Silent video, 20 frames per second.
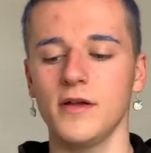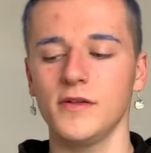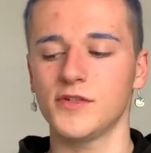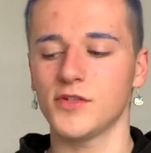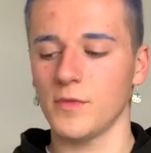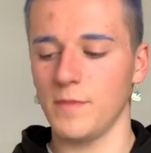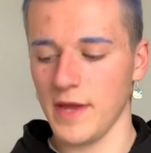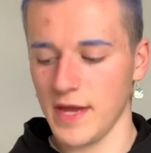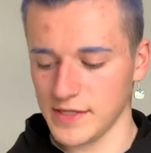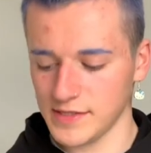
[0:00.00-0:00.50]
So
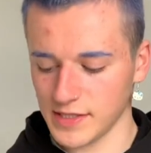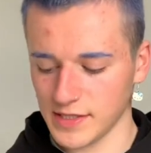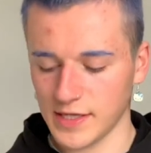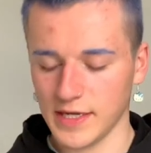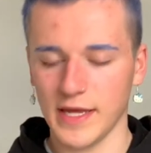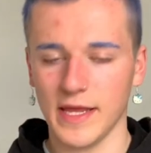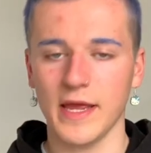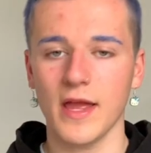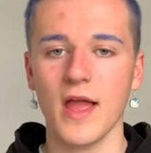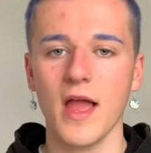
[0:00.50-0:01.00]

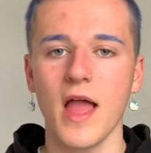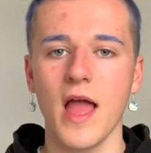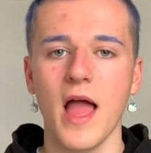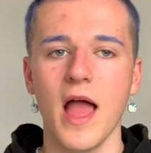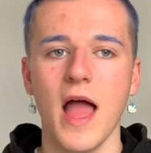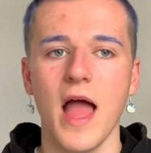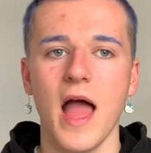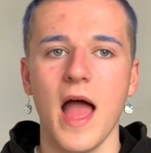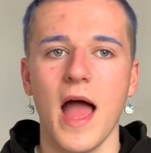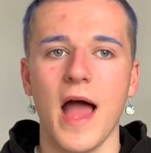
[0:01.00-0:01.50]
basically,
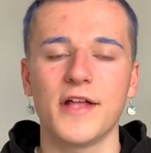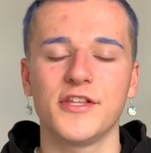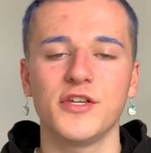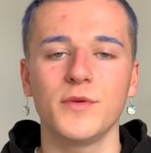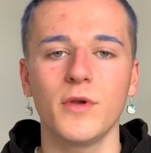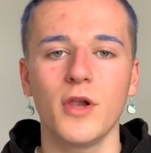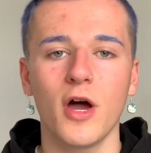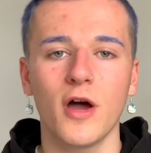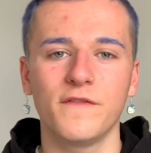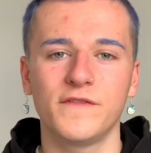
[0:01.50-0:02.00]
I do
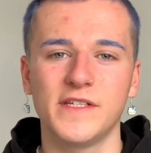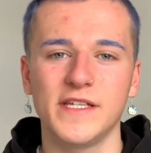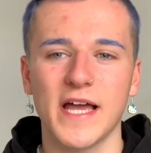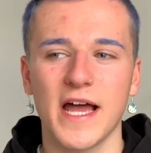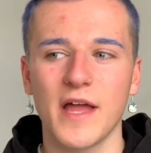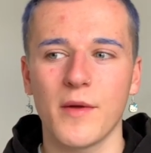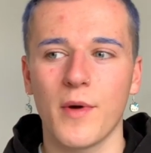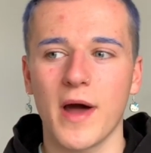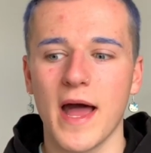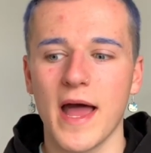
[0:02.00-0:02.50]
a lot of
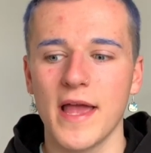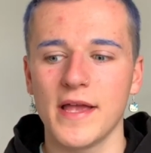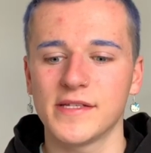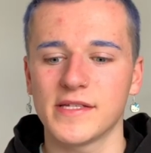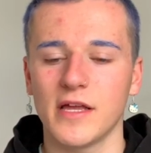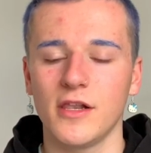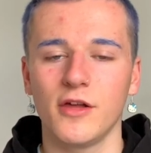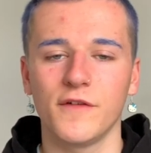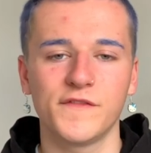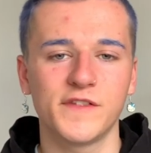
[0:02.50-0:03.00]
DIYs.
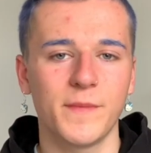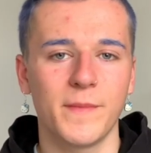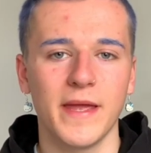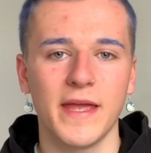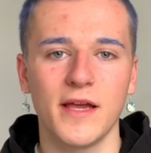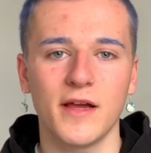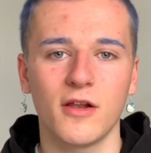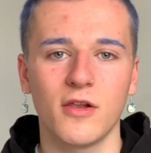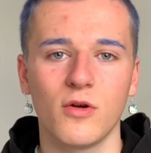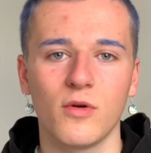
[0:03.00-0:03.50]
I love to
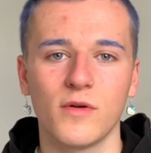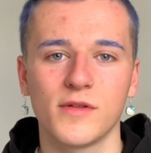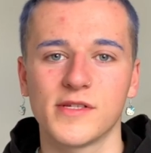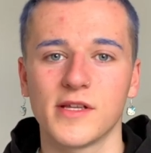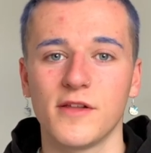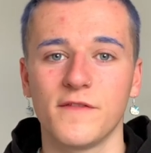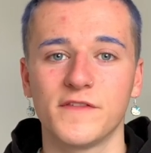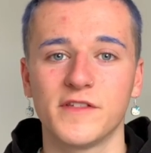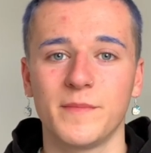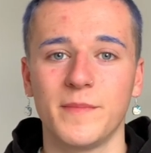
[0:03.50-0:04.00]
paint clothes, I
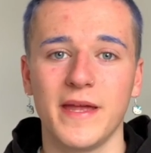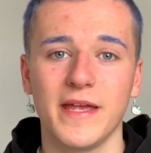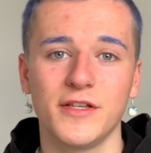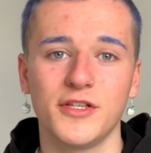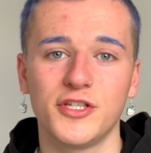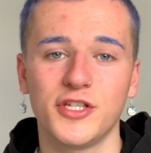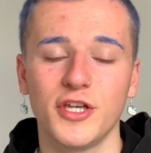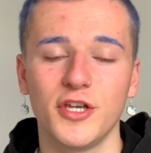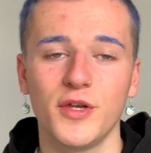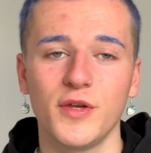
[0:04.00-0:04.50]
love to paint
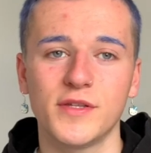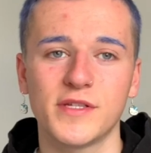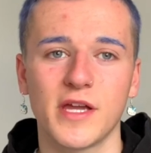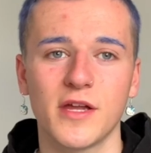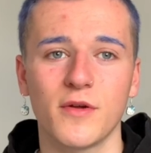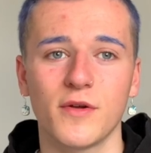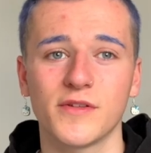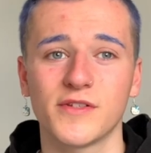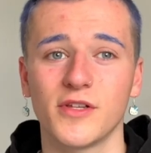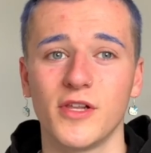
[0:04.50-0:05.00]
shoes. I
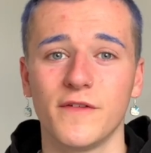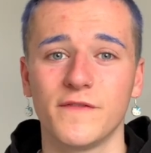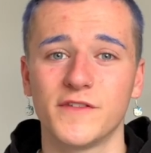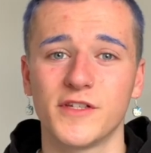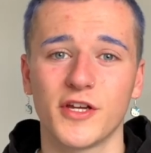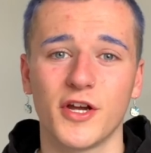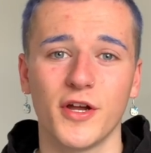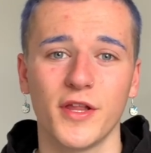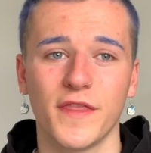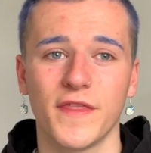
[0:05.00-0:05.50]
also love to
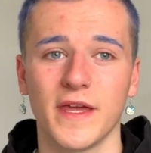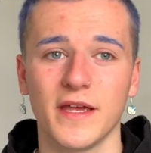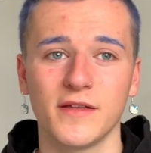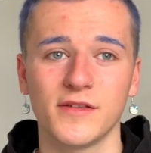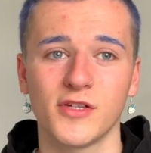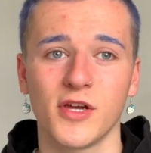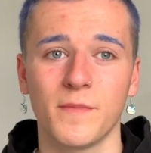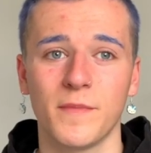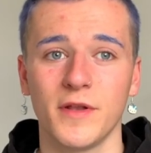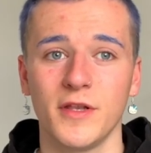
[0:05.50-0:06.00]
cut things
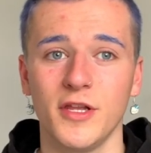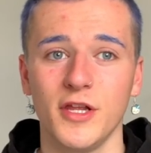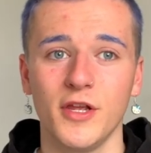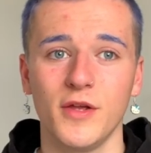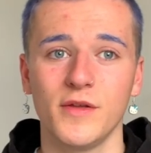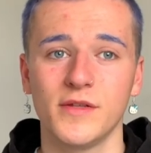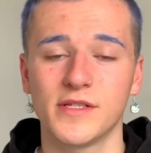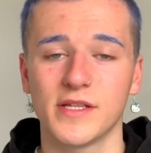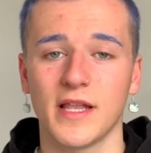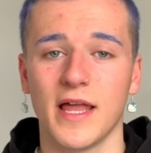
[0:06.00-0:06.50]
up and
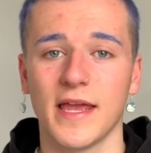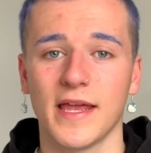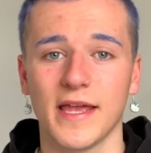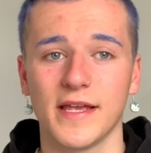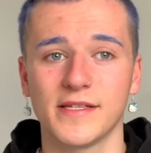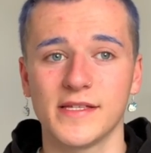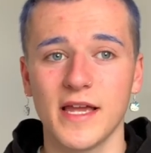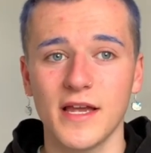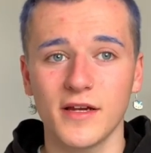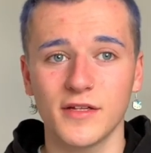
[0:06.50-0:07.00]
use like
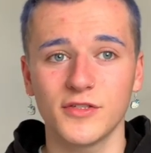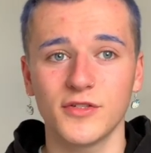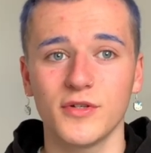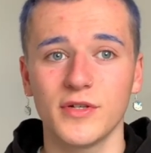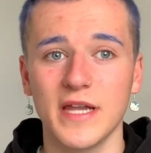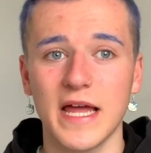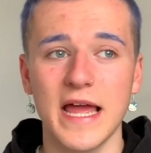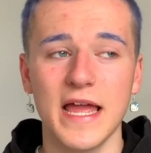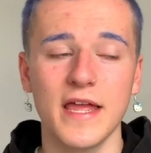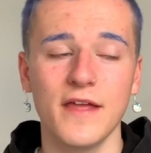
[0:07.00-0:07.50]
X-Acto
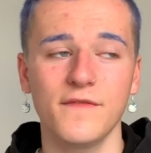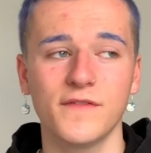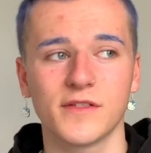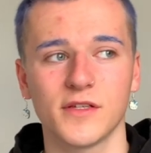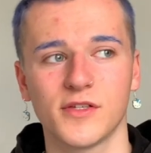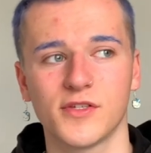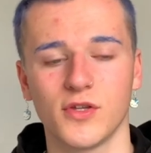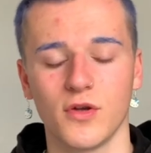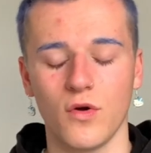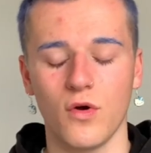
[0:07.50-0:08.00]
knives.
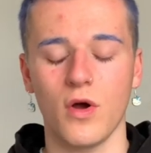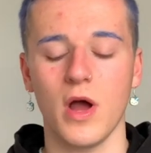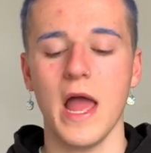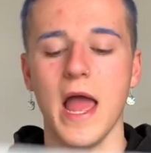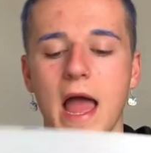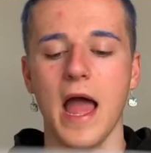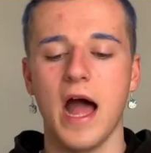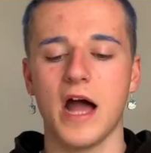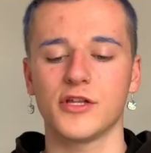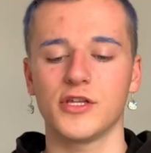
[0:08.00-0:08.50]
So
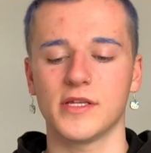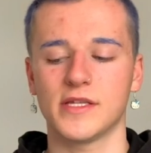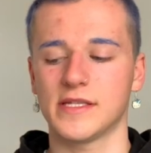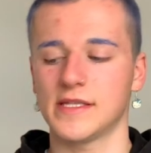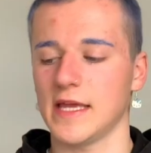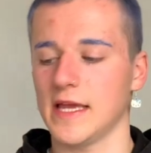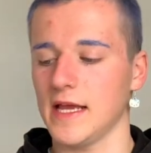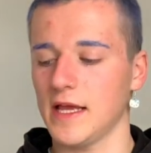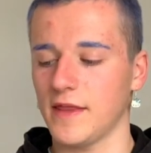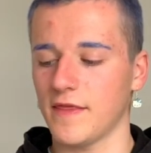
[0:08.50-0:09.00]
I just
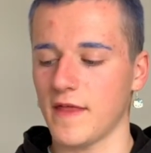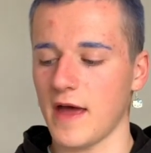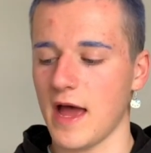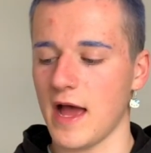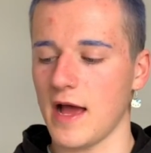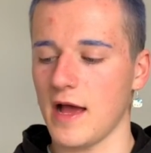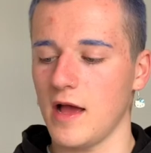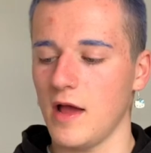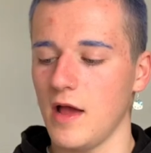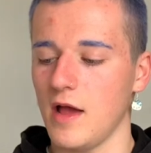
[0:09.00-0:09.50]
think
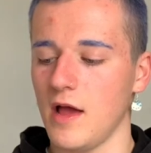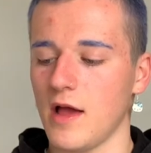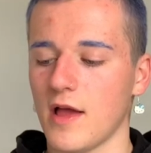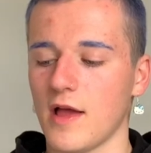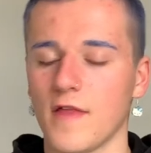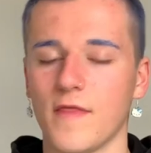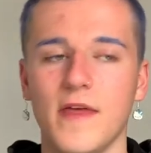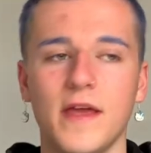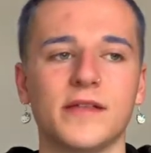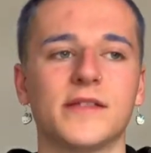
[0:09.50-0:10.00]
that
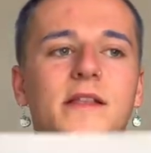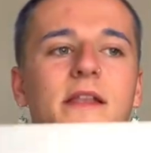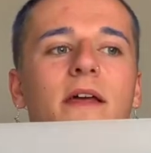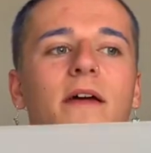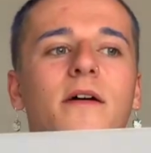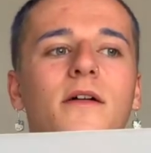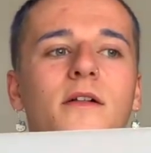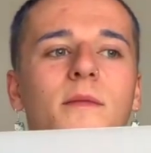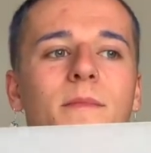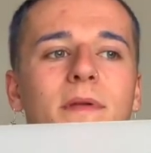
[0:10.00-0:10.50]
this
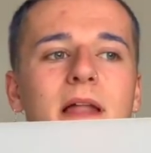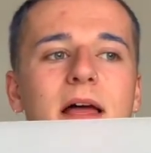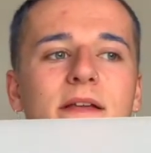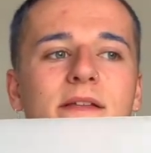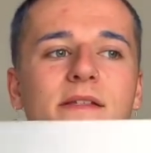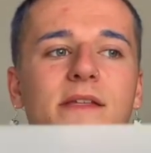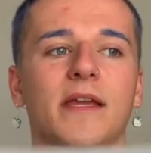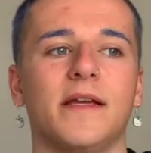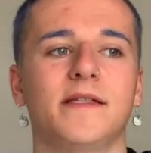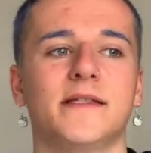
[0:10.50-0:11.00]
little
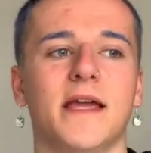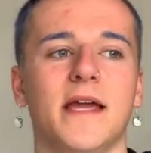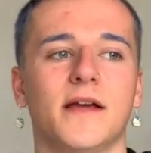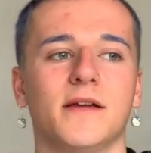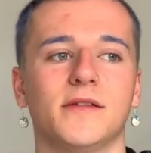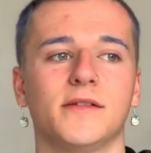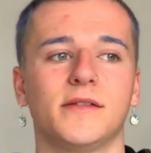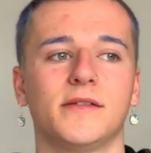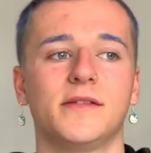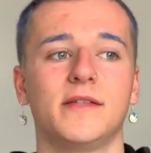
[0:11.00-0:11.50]
plastic
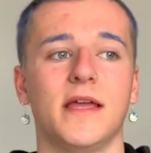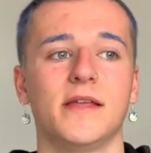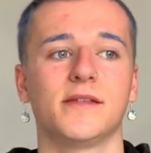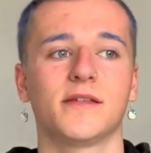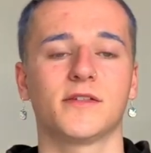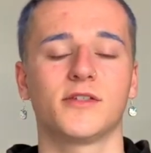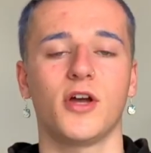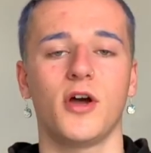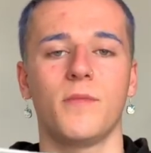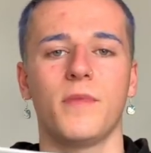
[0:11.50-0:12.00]

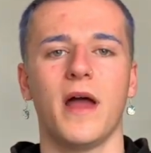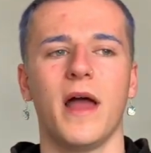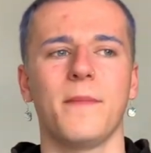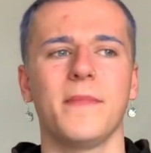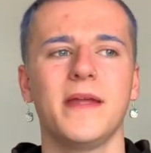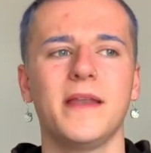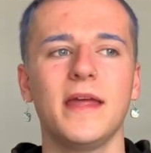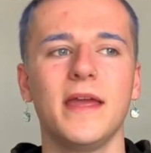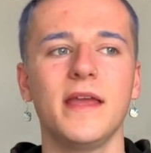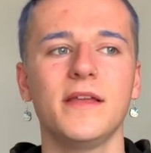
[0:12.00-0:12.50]
desk topper, I
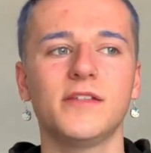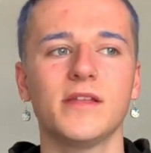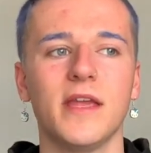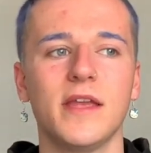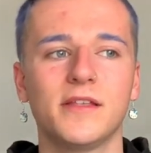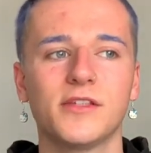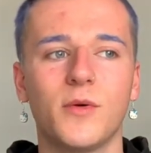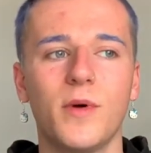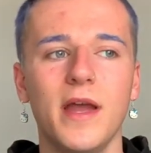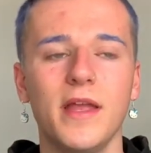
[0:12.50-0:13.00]
mean,
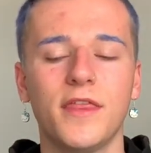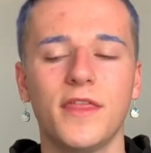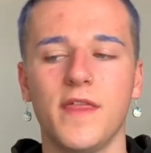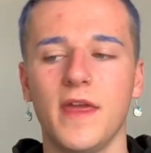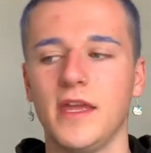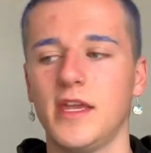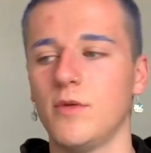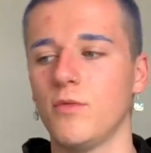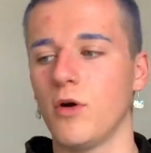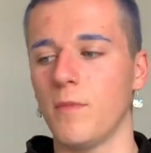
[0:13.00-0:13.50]
it's quite
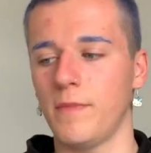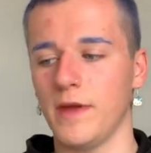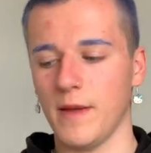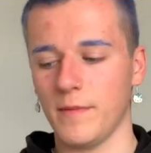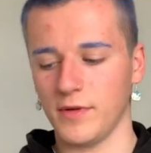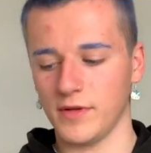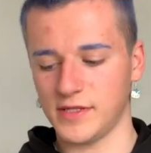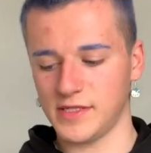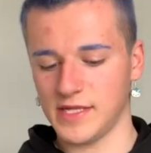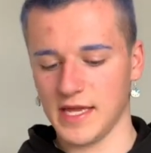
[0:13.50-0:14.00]
thick, you won't be
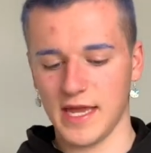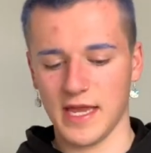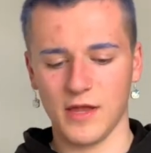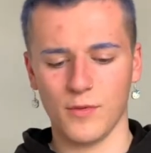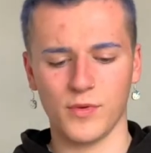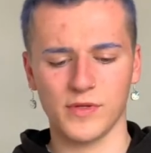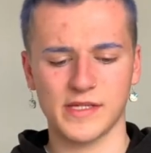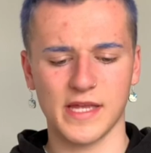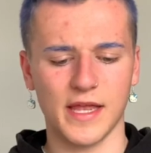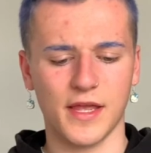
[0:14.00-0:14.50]
able to see. It
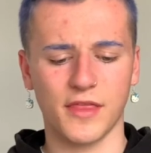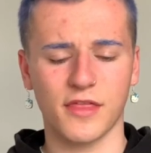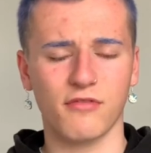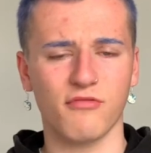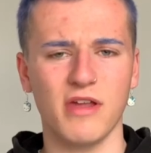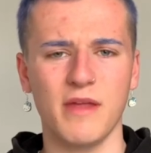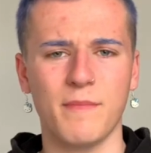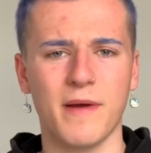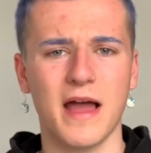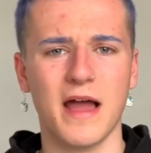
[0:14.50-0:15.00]
was like
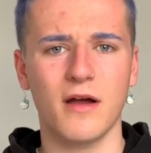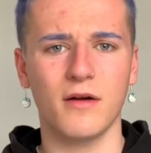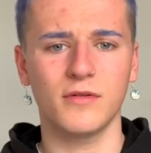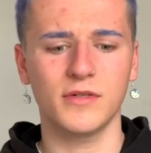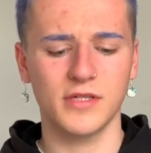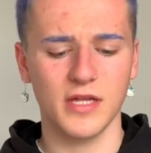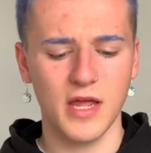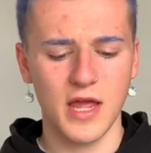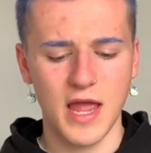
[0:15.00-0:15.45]
£3.